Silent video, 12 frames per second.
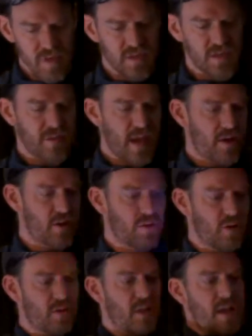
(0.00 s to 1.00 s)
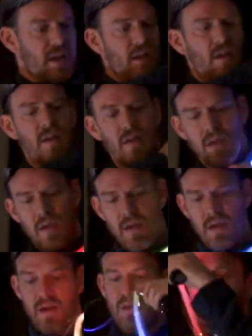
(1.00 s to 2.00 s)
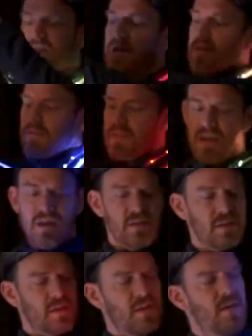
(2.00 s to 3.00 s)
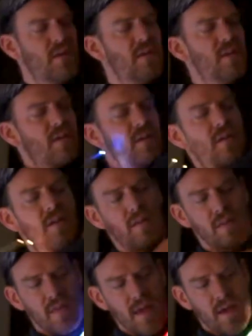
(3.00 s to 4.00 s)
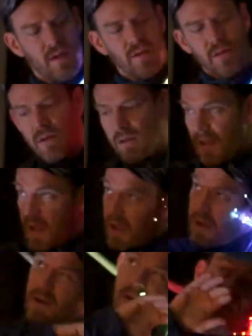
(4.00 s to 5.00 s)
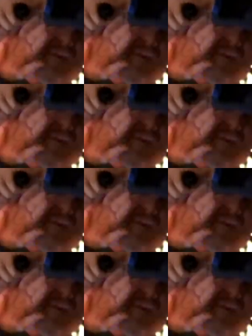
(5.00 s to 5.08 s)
So that could look like, instead of this, that could look like